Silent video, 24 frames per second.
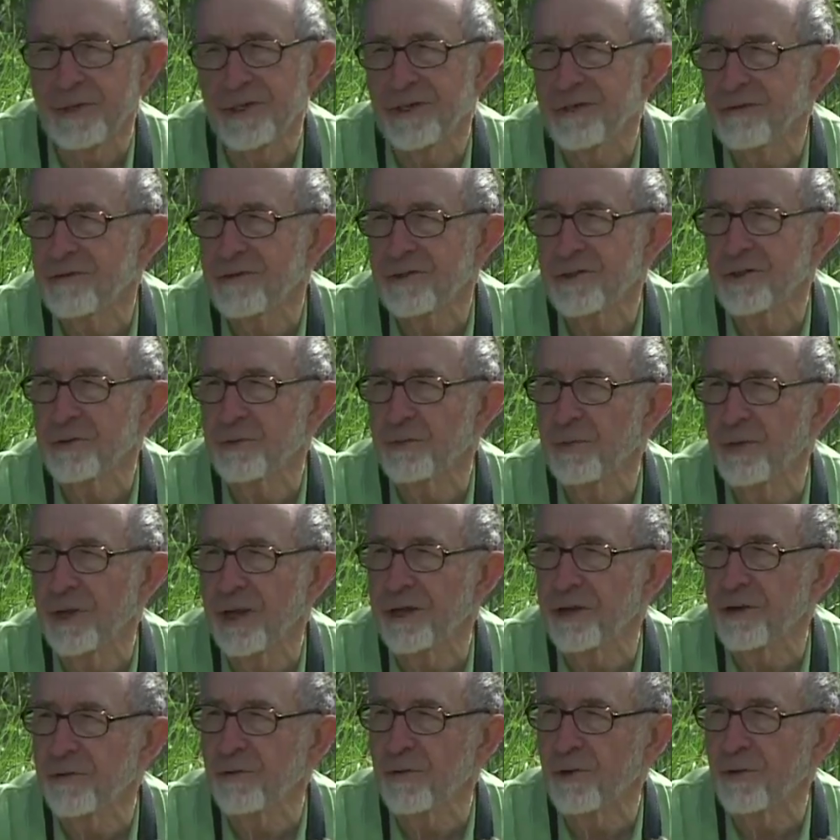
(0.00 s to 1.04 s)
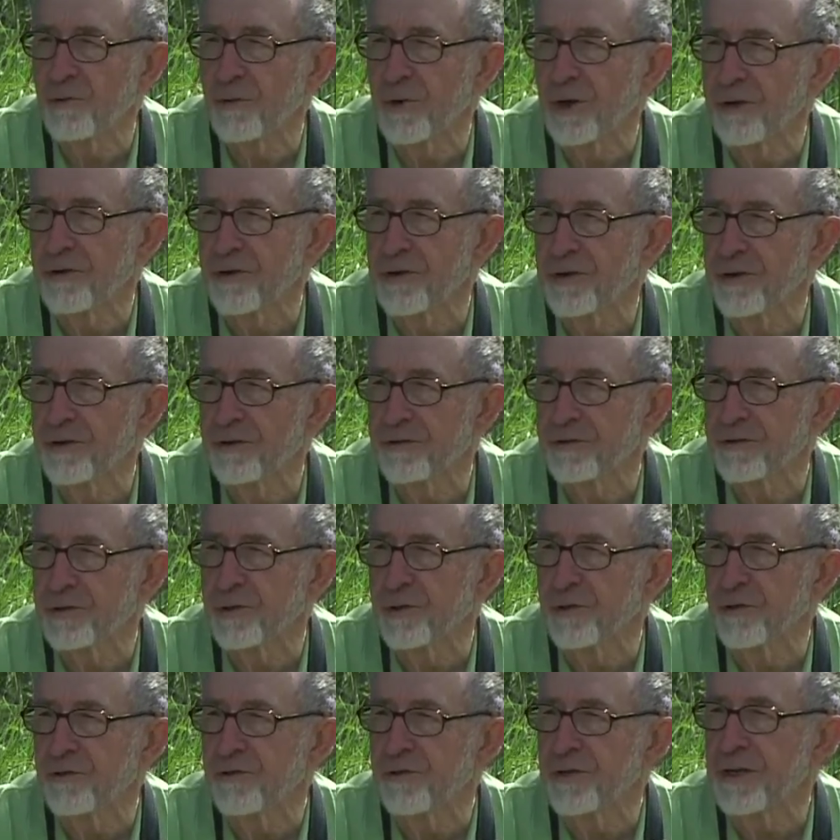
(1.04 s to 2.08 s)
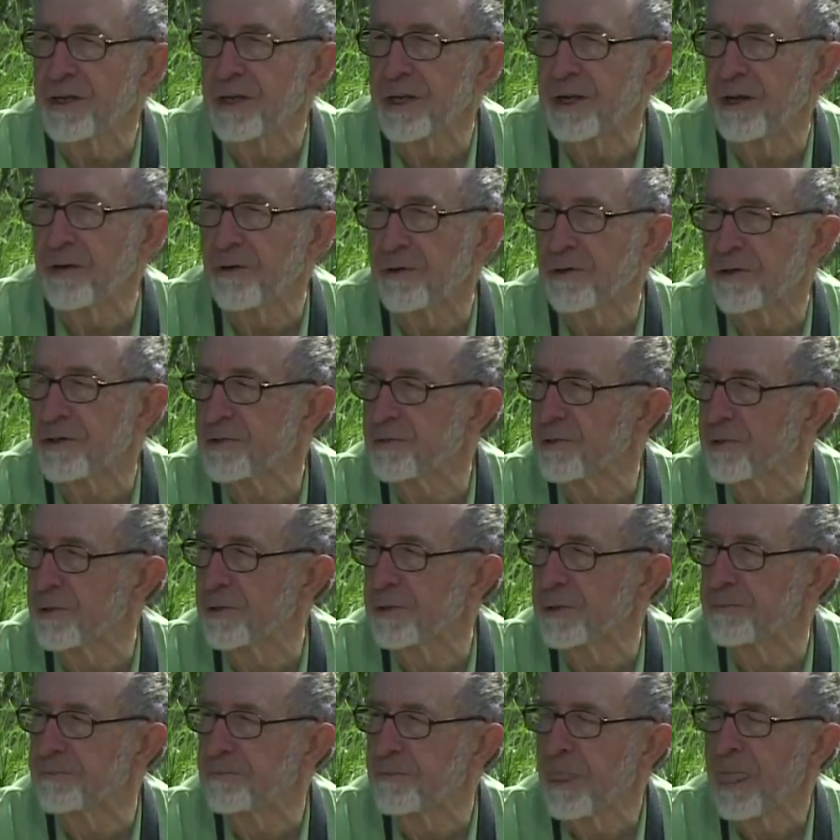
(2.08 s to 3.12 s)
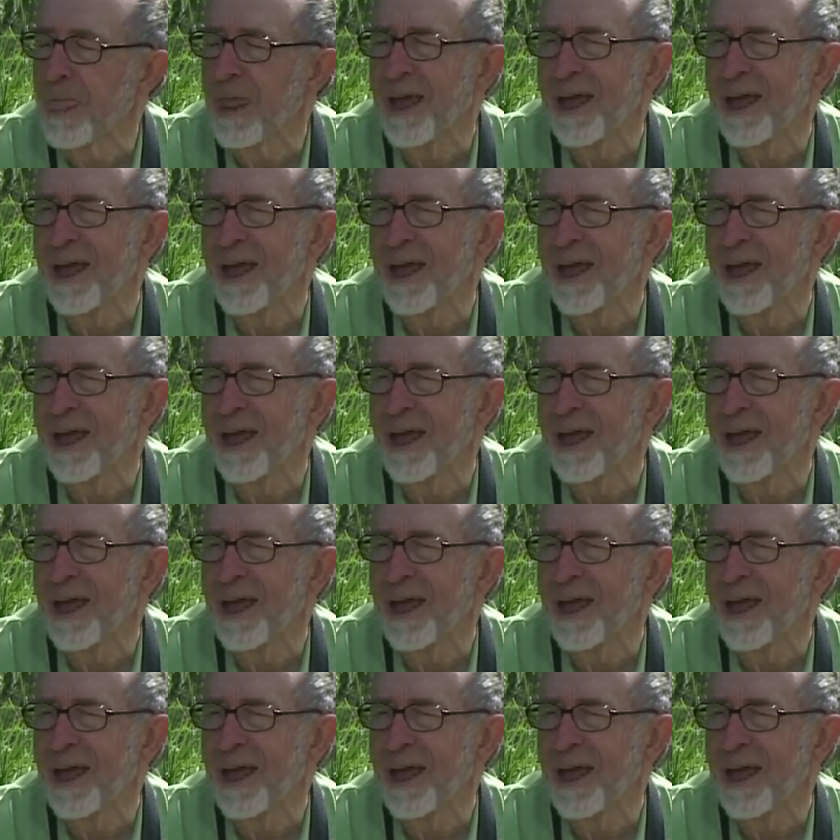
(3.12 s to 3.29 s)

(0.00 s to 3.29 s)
They're just plentiful around here, good feeding areas for them.